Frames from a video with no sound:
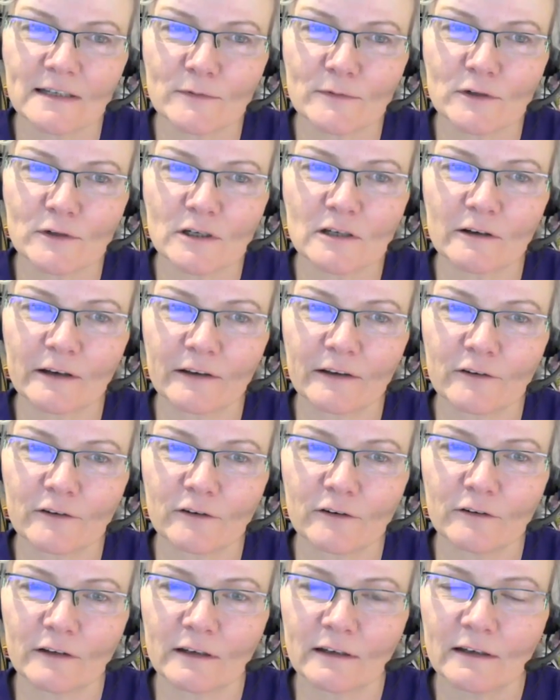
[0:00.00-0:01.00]
I'm just looking
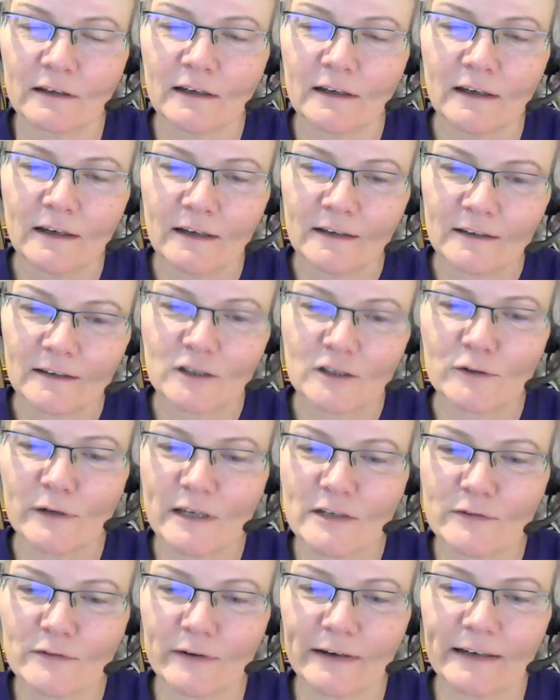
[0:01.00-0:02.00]
through the
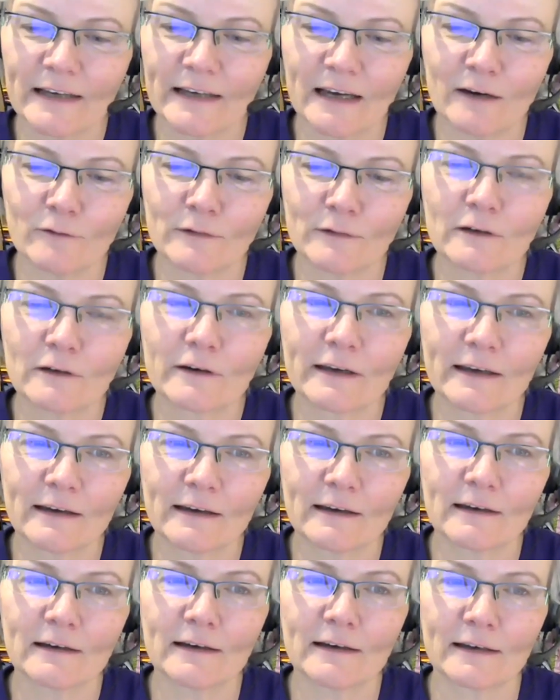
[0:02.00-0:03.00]
tweets right now and
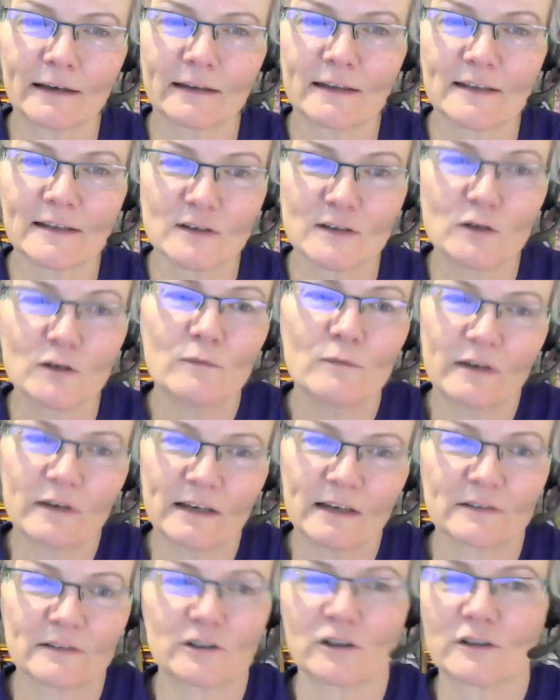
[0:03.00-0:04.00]
looking like at the Zoom,
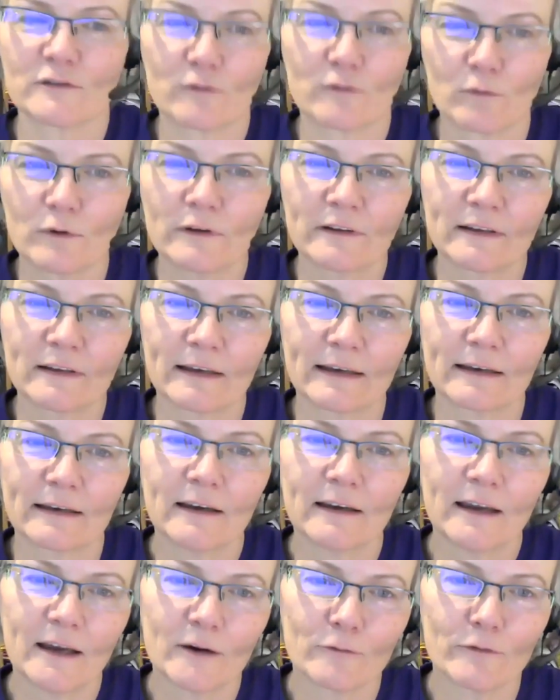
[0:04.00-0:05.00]
just for one thing,
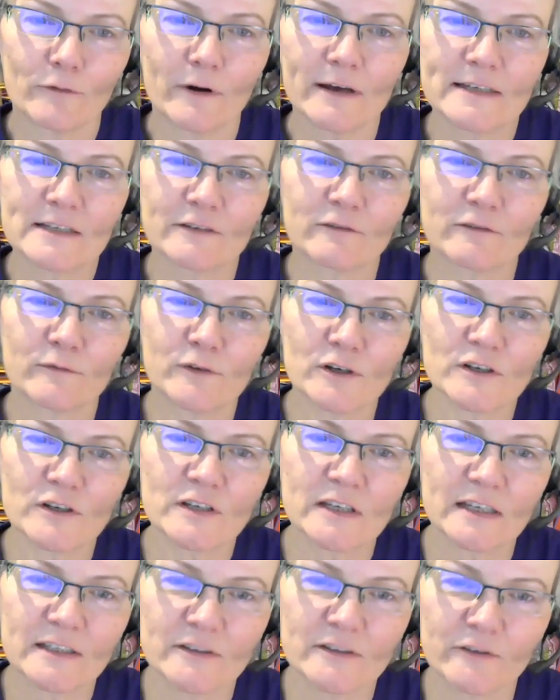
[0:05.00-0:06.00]
rising from
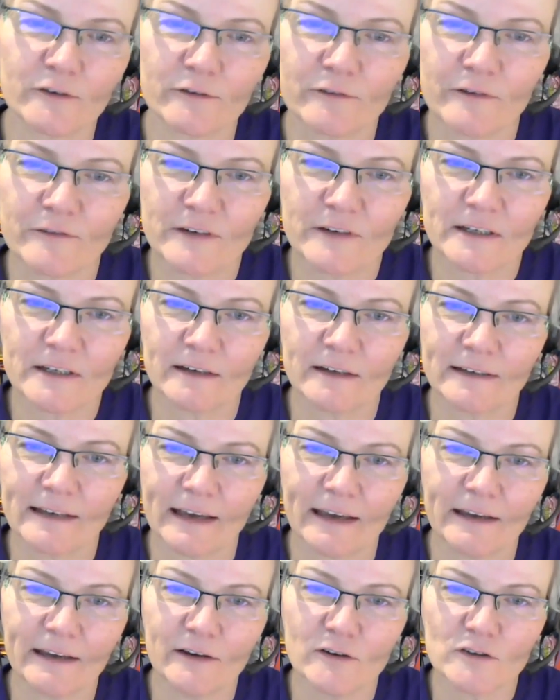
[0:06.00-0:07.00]
just
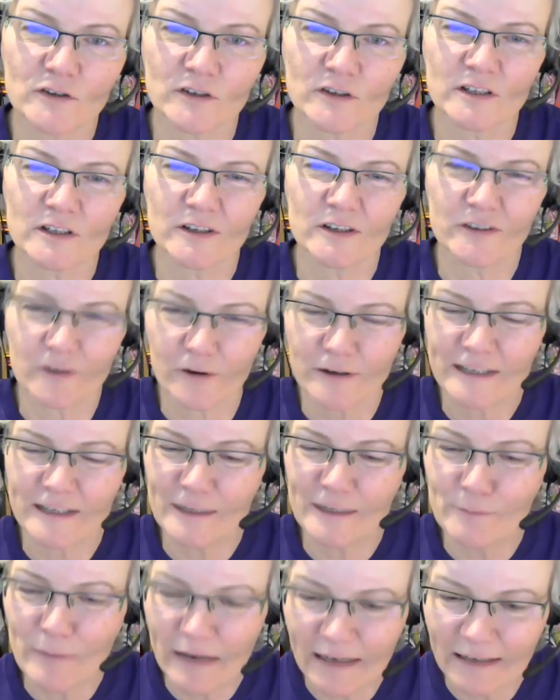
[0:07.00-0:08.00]
659k users to
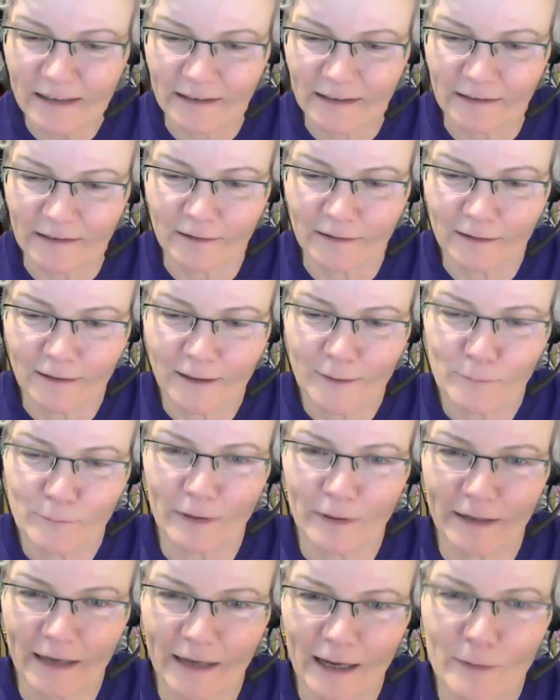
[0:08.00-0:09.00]
13 million
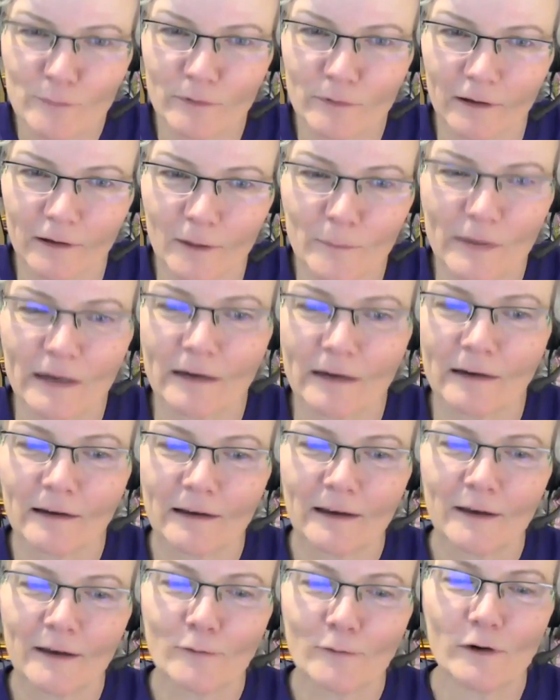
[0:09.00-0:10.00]
by April. I mean,
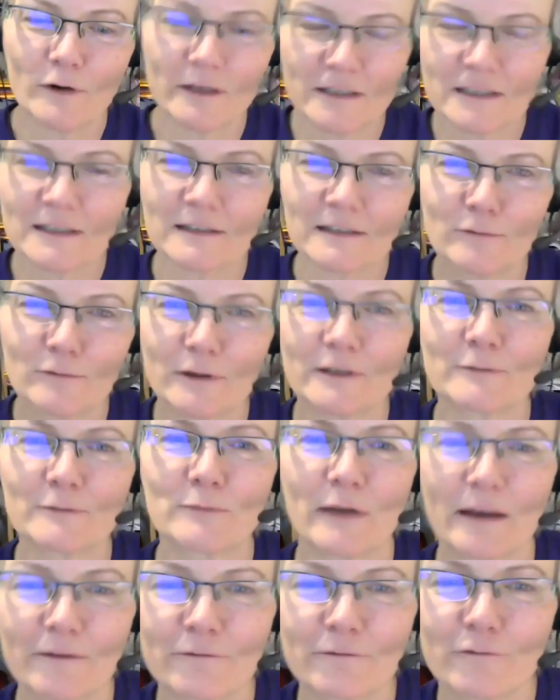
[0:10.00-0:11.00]
what
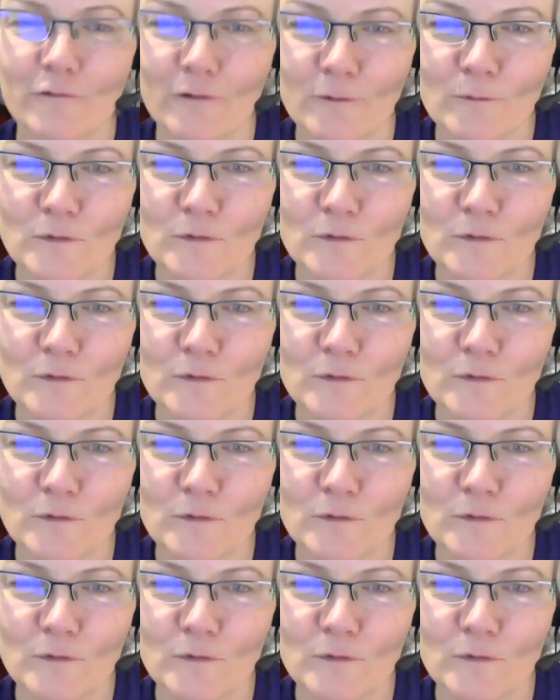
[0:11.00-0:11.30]
platform